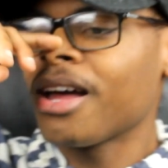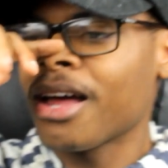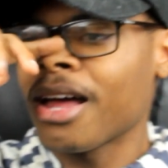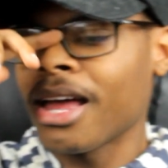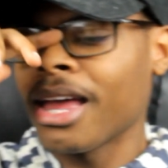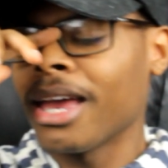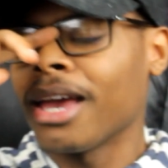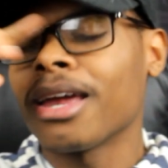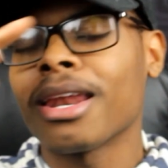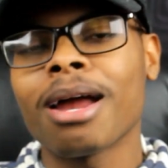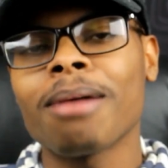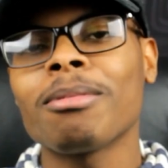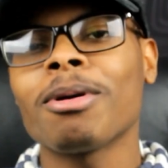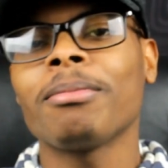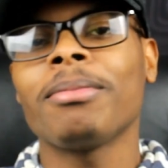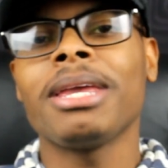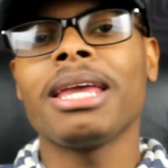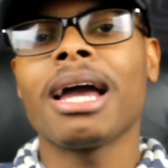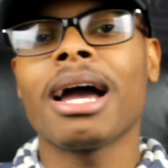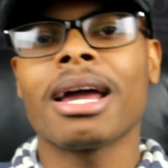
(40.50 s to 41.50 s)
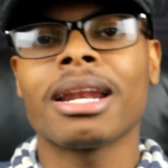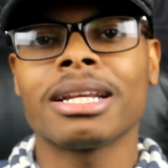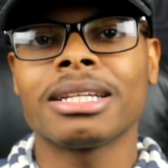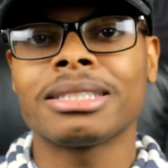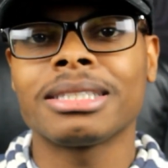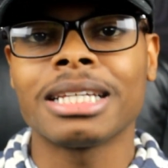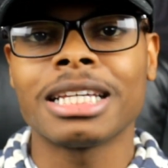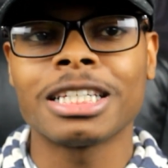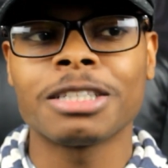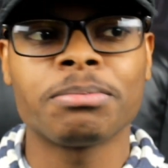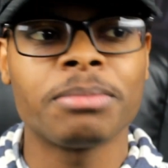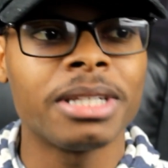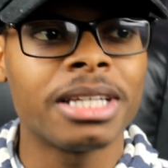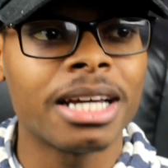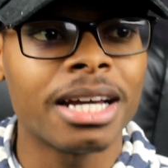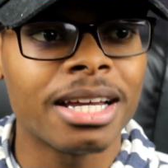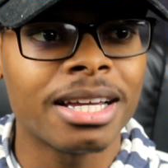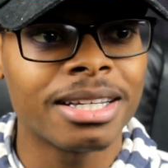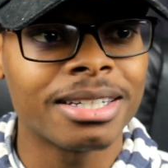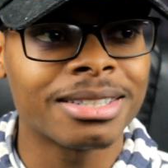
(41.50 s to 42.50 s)
and I'm gonna be honest, it's
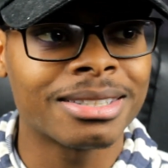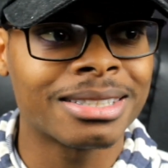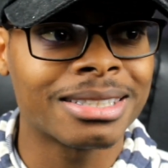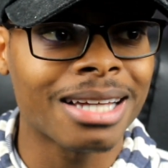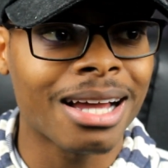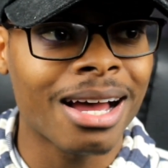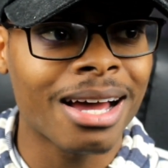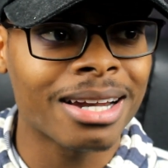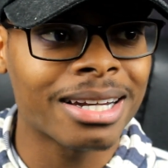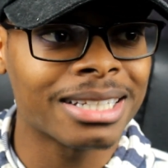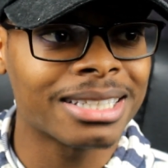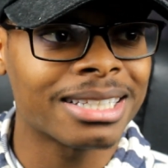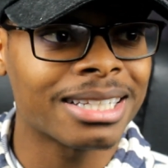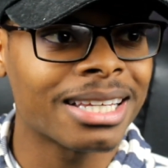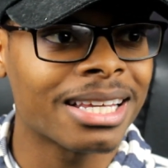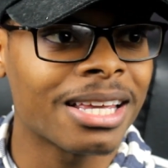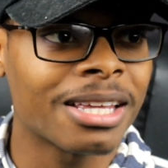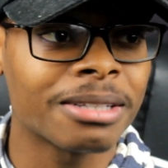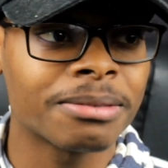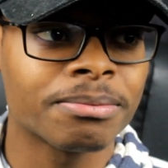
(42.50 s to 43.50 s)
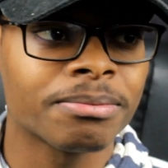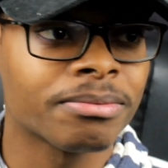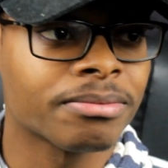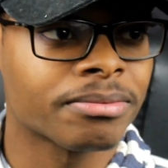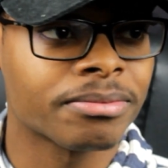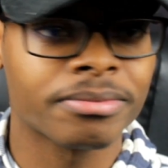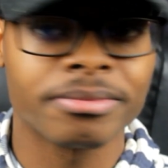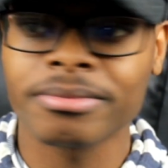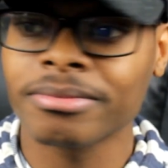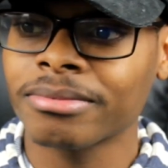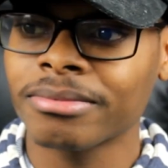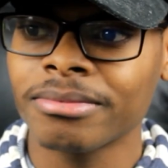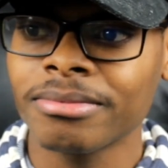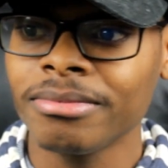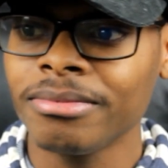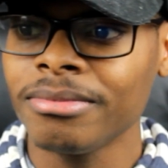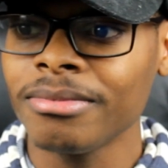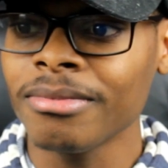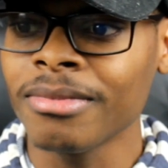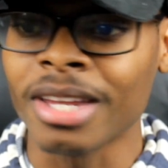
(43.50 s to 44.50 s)
because, honestly,
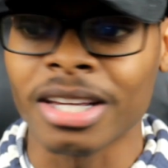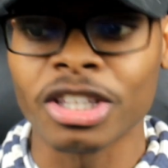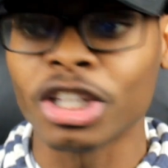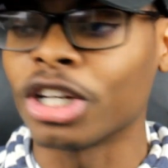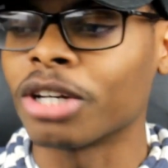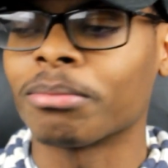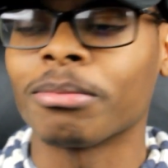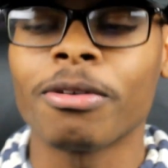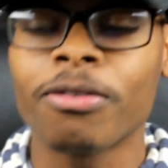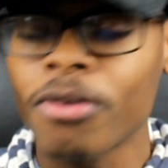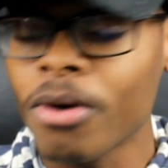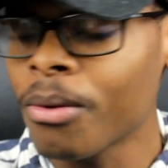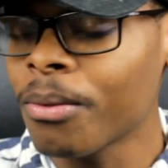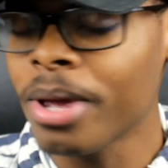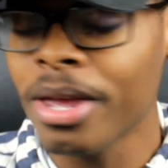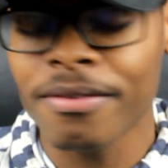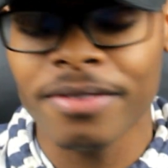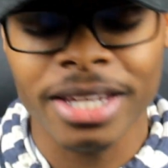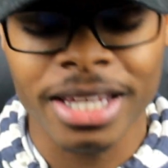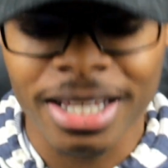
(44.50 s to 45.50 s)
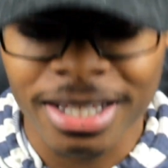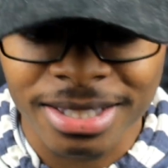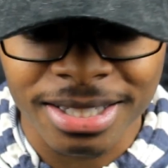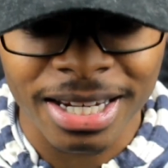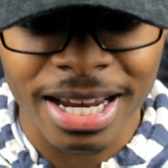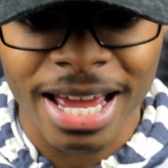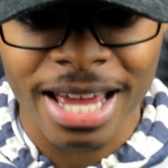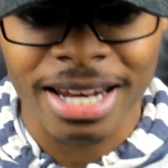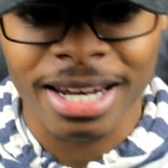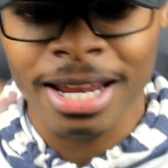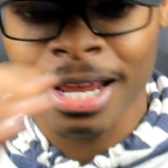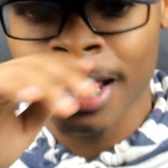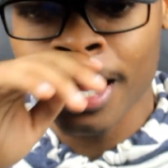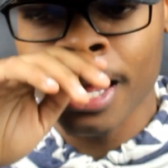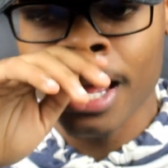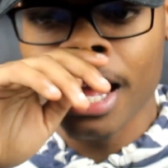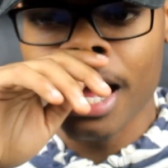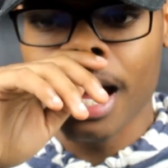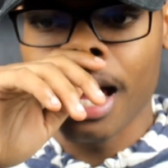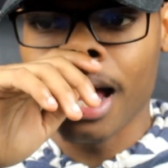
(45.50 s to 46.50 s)
look, before we even get to
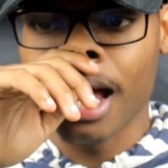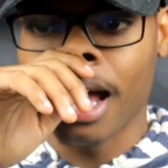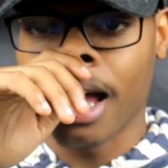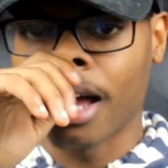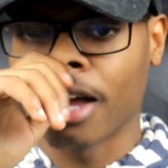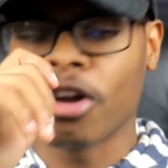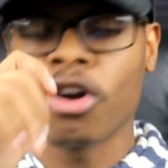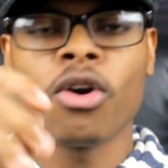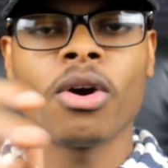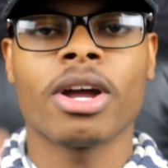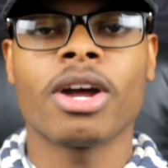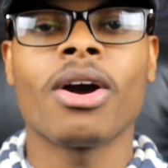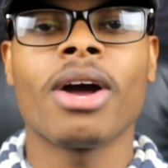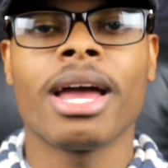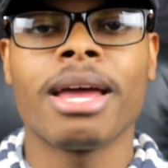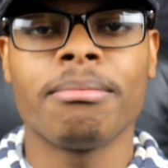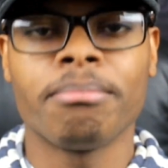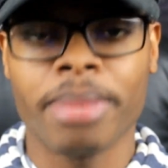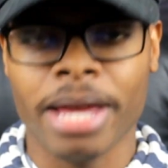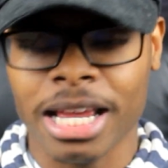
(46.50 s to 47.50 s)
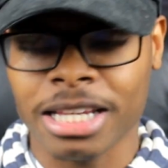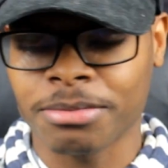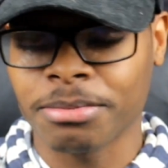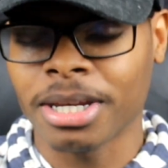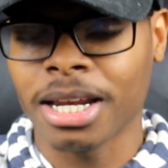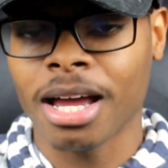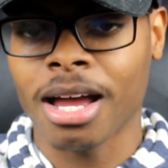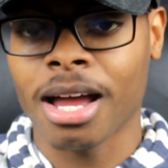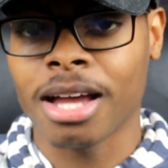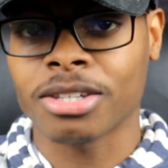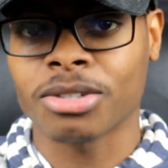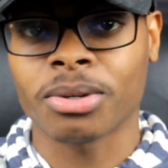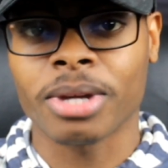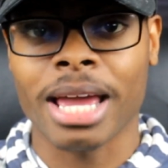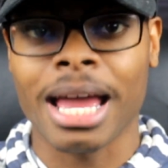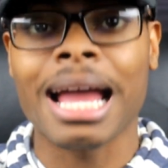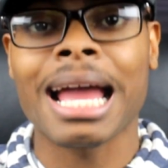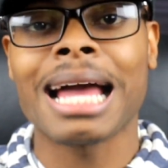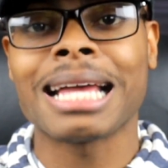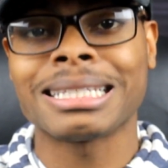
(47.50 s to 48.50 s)
that, go ahead and pass me the ox, okay?
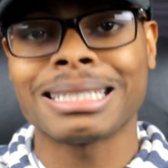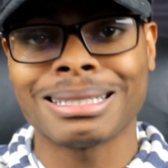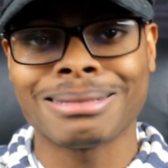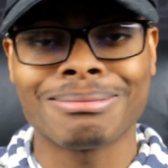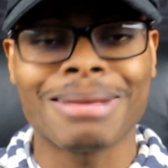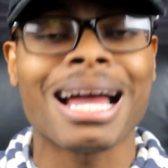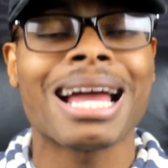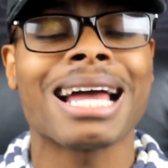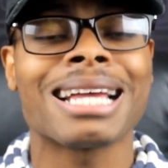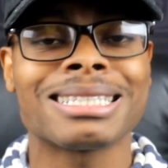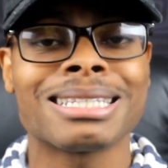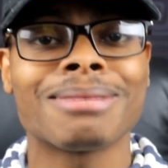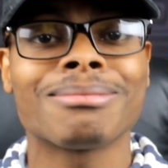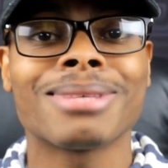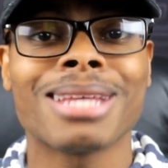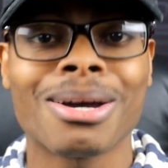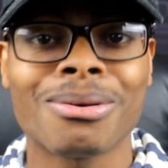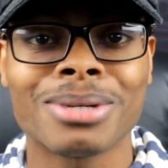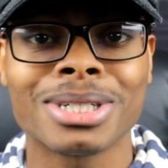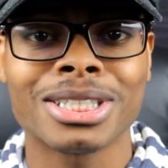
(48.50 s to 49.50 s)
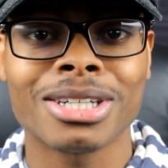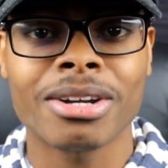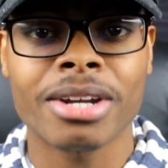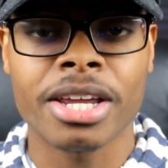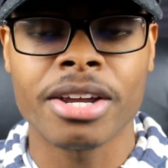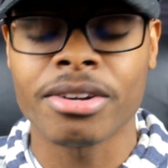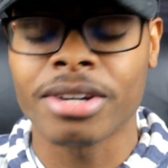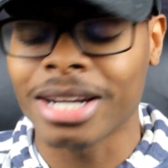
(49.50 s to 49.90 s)
I got something I want y'all to hear